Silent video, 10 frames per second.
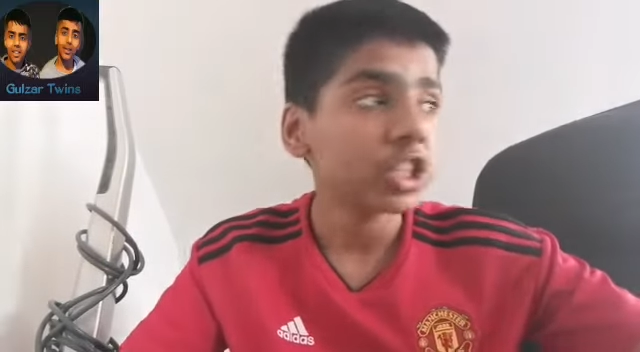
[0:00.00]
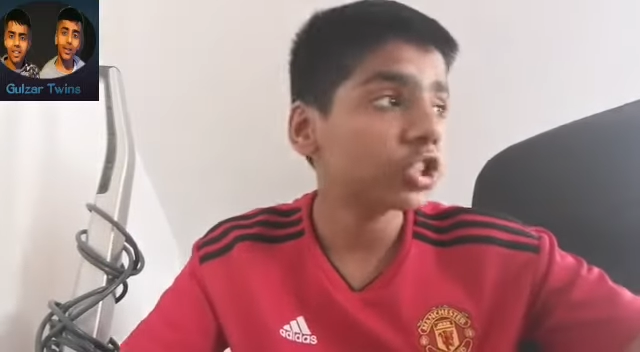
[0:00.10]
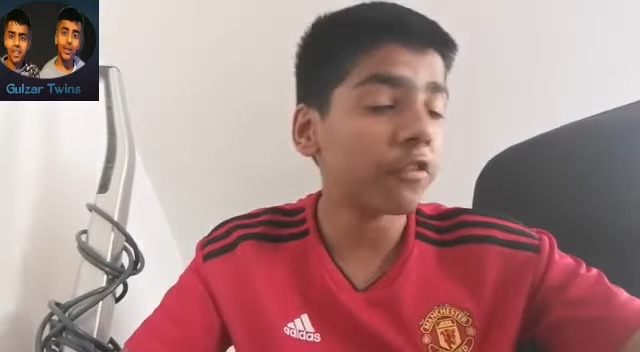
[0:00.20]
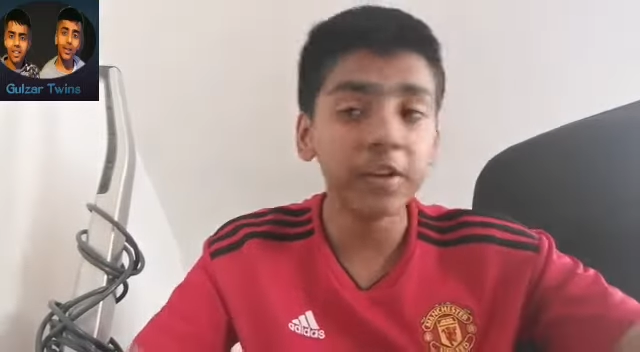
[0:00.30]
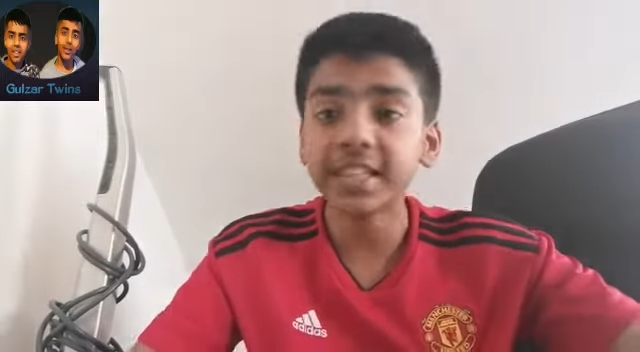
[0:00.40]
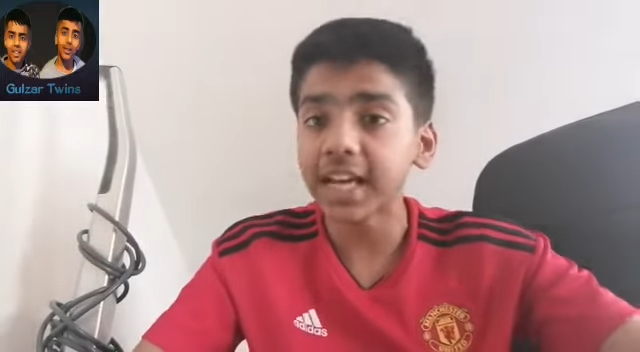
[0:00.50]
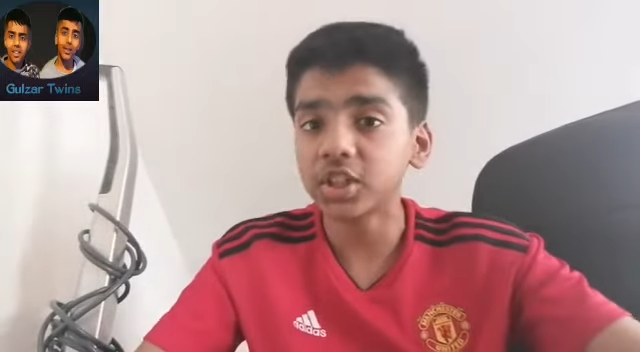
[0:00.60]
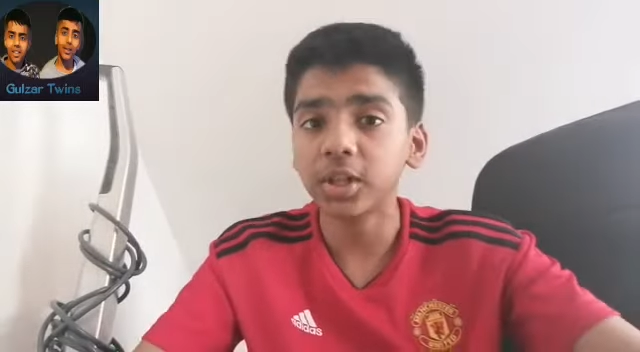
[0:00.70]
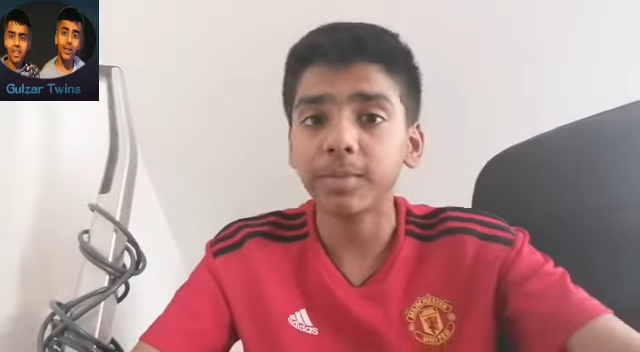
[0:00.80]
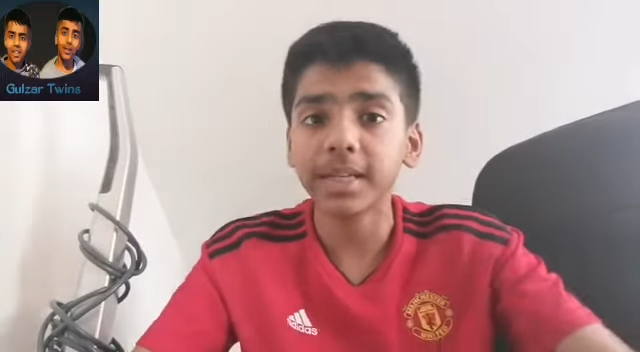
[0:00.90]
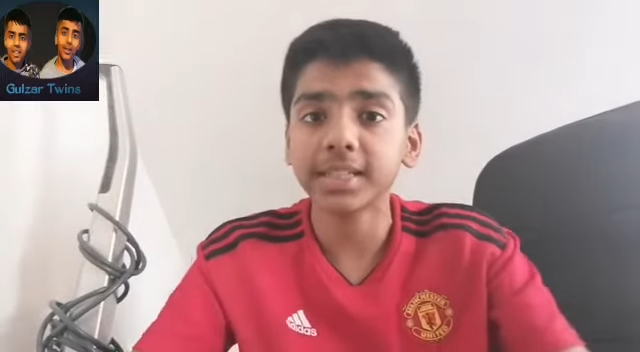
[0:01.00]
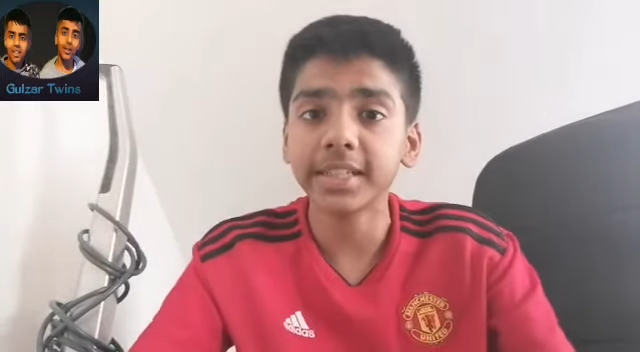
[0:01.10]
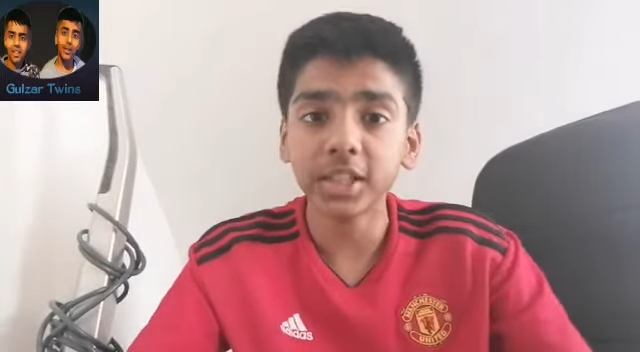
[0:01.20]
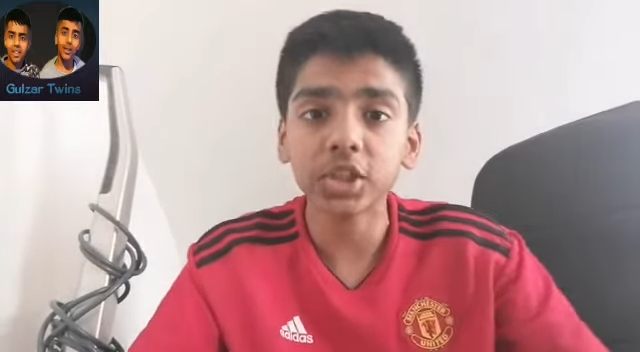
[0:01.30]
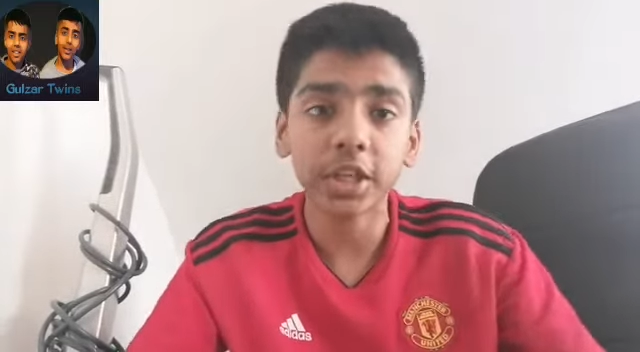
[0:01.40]
Shafiq's actually a big
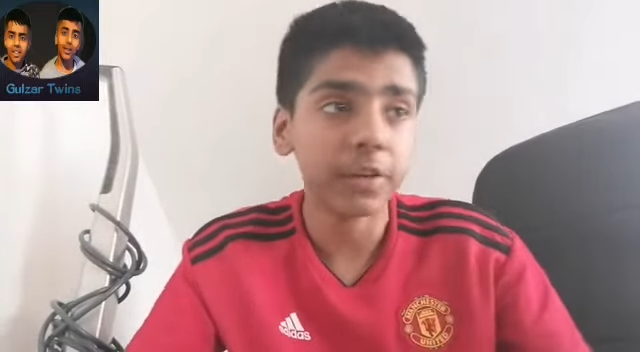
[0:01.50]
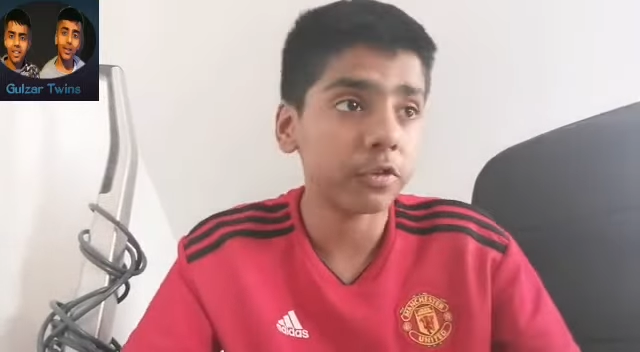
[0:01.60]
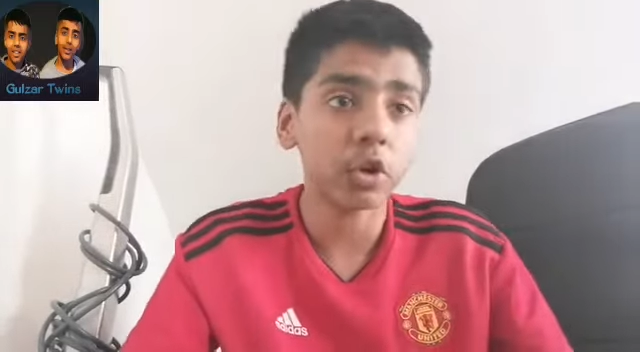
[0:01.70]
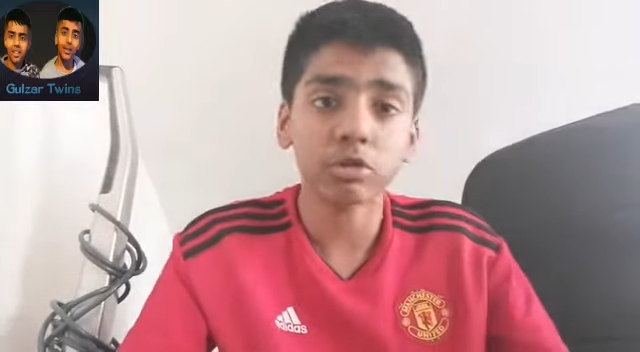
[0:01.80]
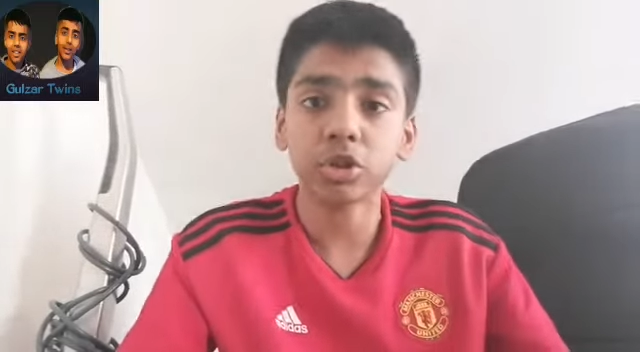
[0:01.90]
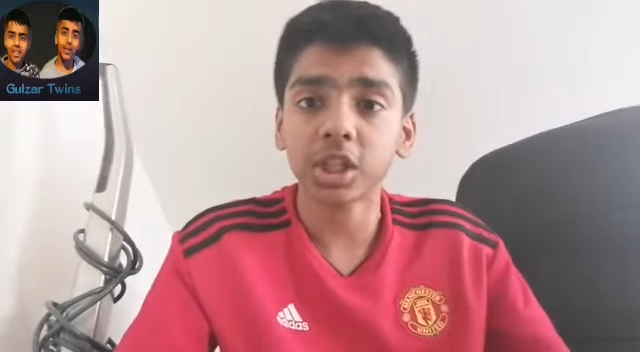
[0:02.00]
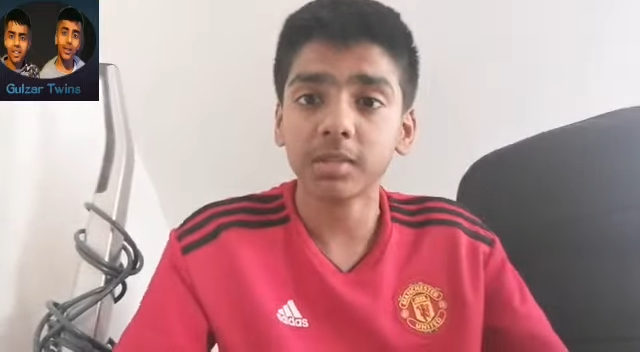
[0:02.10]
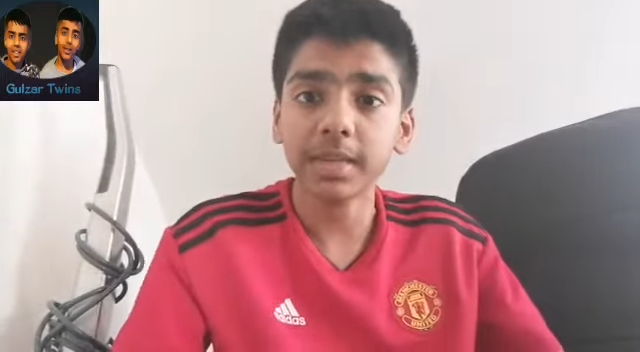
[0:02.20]
snitch, if you don't trust